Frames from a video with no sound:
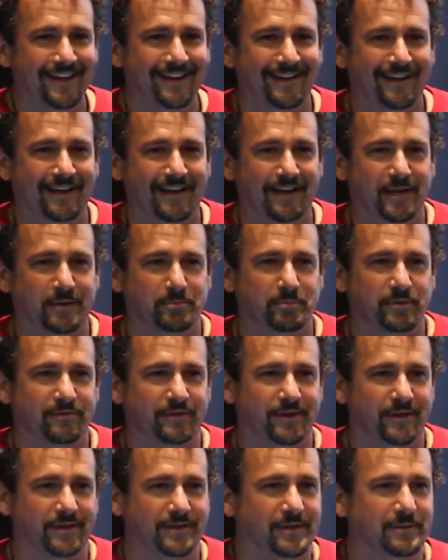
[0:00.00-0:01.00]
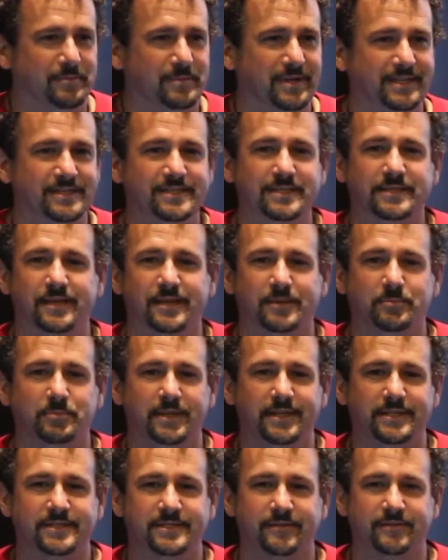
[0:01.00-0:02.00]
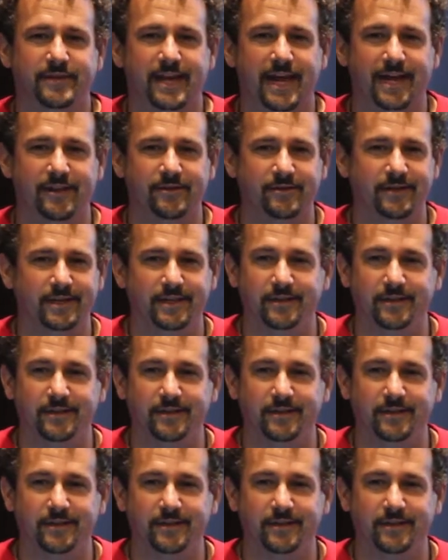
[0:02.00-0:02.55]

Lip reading: Puvungna means place of gathering